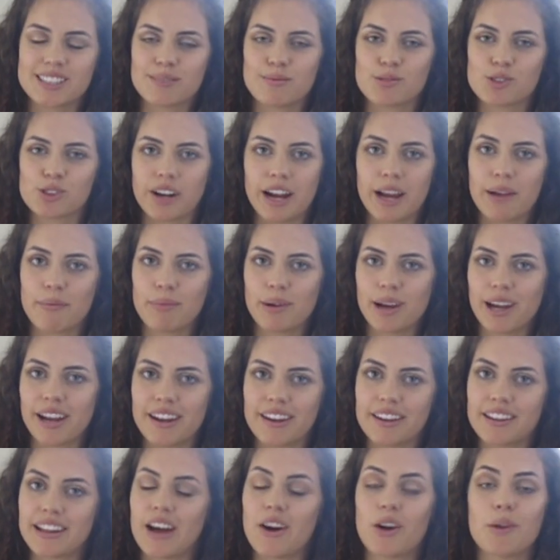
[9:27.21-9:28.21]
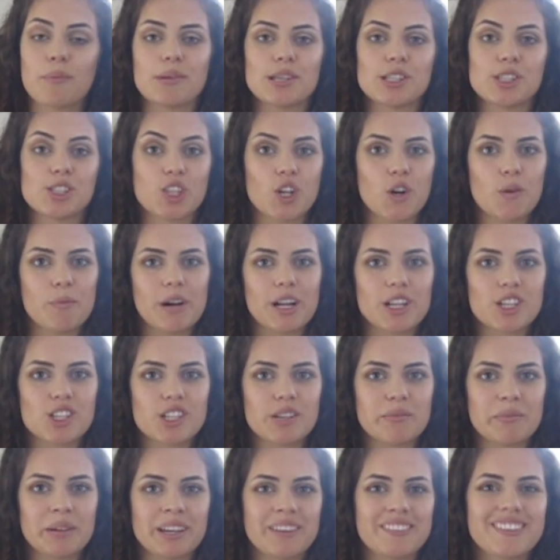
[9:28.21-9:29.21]
subscribe button. That would mean so much
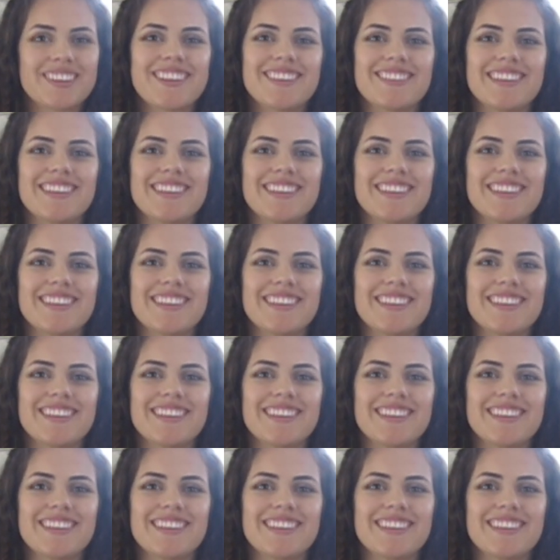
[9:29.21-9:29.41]
to me.